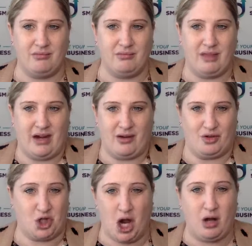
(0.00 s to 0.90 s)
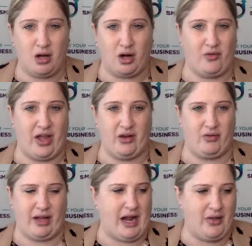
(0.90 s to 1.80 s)
that are junk or that
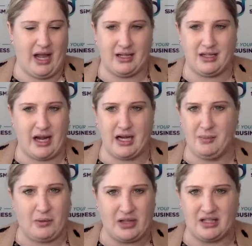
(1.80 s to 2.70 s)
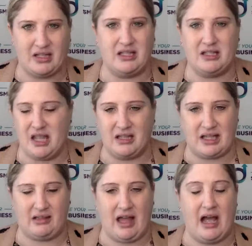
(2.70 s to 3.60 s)
you're like, how the heck did I end up on this list? Things
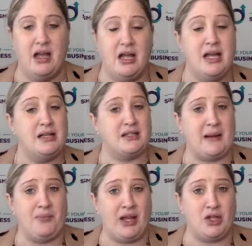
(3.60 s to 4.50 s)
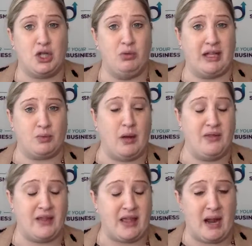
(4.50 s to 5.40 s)
like that. Same thing too. That's
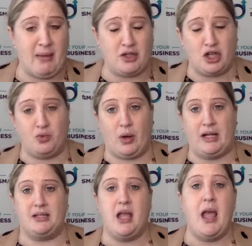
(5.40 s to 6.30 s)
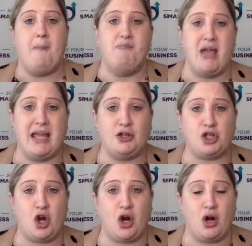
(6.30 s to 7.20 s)
one thing that I mentioned was make
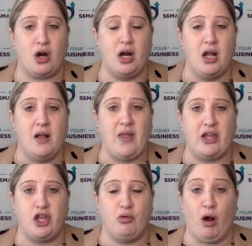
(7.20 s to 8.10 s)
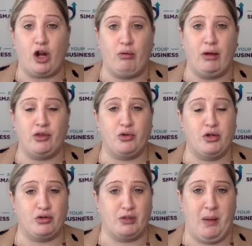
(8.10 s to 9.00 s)
sure that you are going through
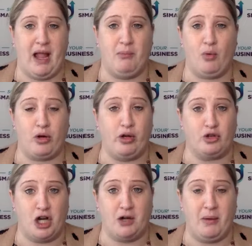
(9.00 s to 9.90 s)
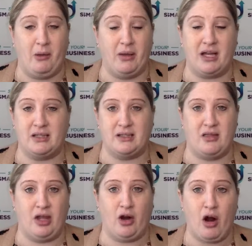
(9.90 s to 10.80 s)
your spam or your junk mail, because
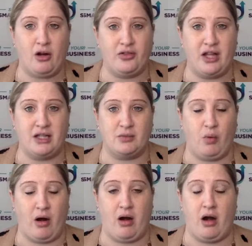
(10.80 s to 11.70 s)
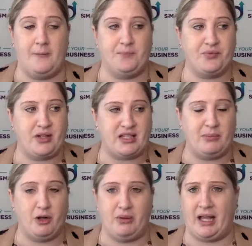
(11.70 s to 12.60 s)
there are things where
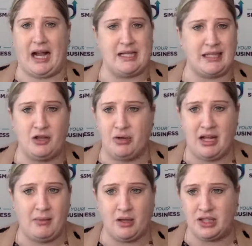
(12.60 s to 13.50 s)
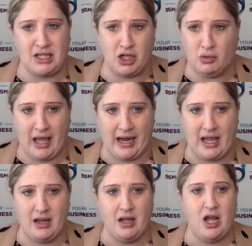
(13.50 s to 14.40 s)
somebody will be like, I sent you an email. Didn't you get
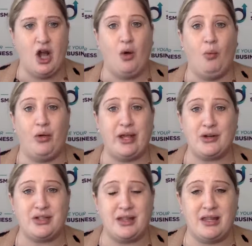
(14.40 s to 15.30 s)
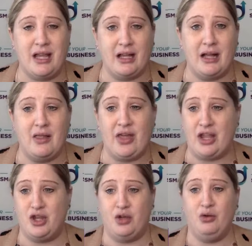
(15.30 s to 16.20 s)
it? Well, here's the thing,
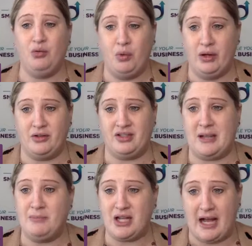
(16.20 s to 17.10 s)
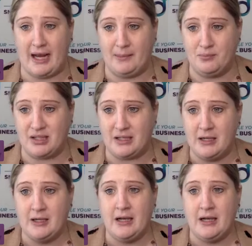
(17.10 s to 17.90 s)
that you will sometimes,